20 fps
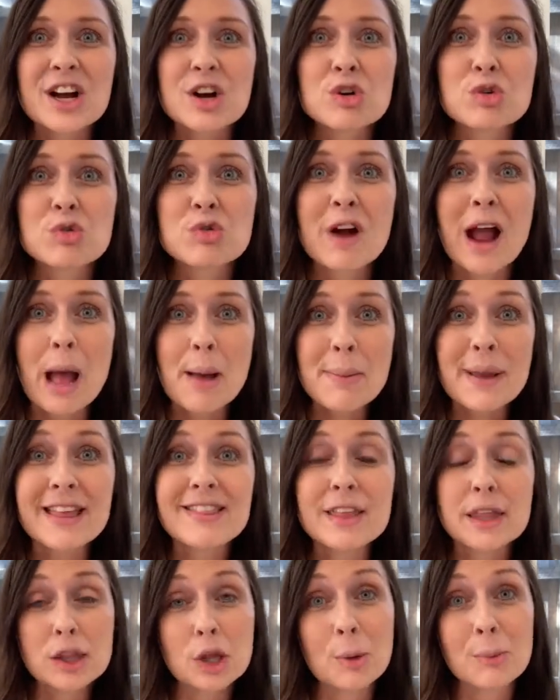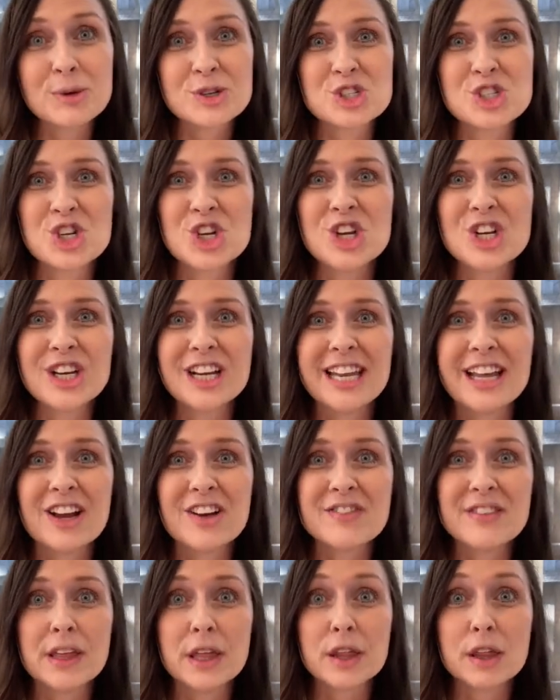grabbing this opportunity
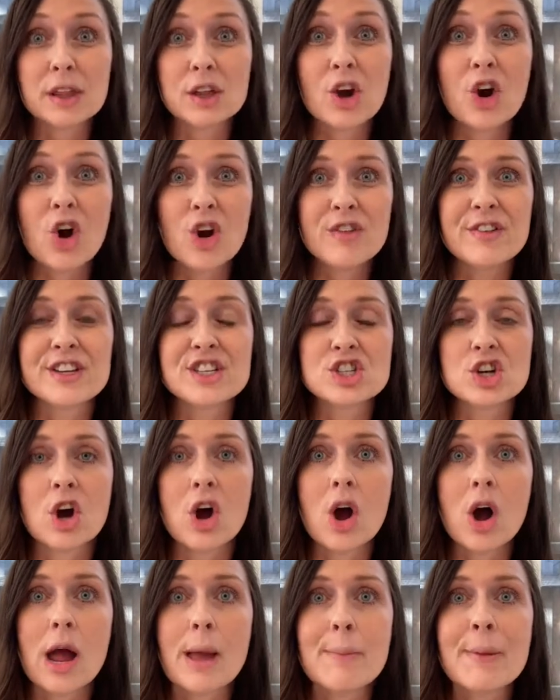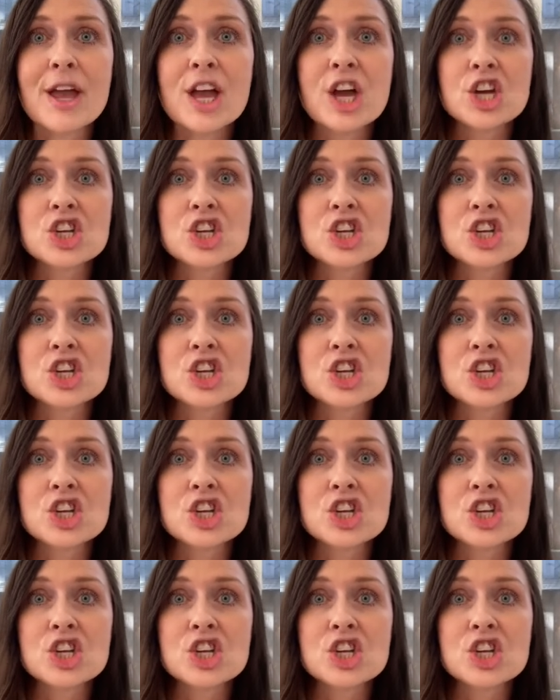of this COVID time